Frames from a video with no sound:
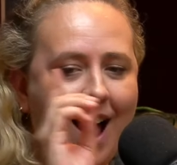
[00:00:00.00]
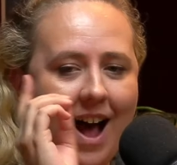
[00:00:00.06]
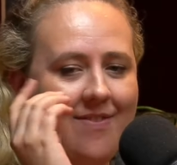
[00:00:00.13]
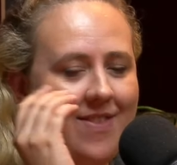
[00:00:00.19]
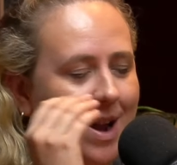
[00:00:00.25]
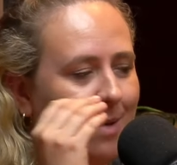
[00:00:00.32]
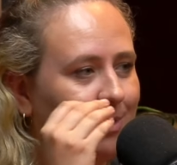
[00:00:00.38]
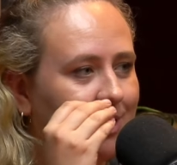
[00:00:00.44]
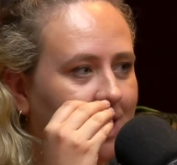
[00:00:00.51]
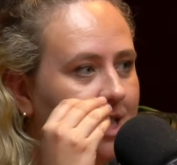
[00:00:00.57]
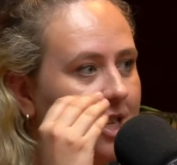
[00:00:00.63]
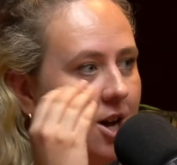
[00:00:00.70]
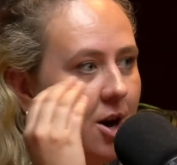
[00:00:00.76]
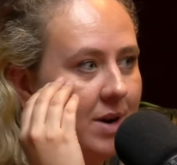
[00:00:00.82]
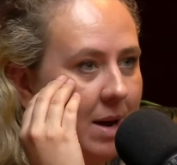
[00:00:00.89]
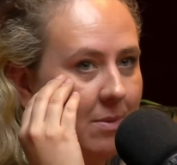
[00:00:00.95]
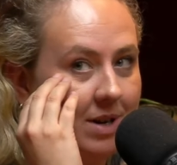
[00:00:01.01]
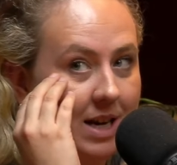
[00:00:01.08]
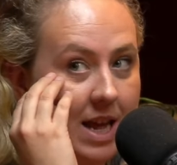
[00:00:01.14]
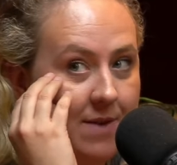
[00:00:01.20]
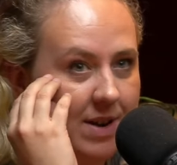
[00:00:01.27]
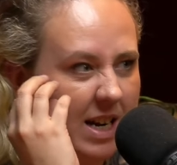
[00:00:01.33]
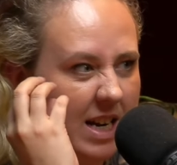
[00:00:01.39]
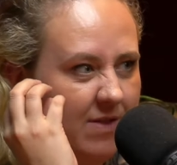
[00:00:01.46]
and then I'm just like, okay, well,
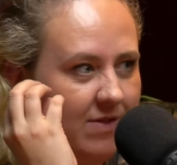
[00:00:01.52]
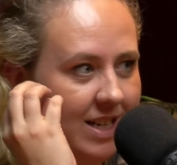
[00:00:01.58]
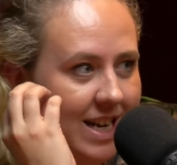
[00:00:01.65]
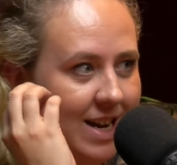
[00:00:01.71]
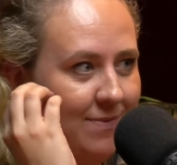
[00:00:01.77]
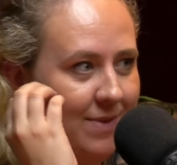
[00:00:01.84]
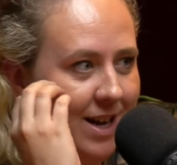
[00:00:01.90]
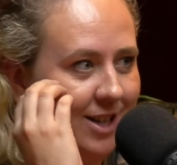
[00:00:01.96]
leave it, leave it, leave it.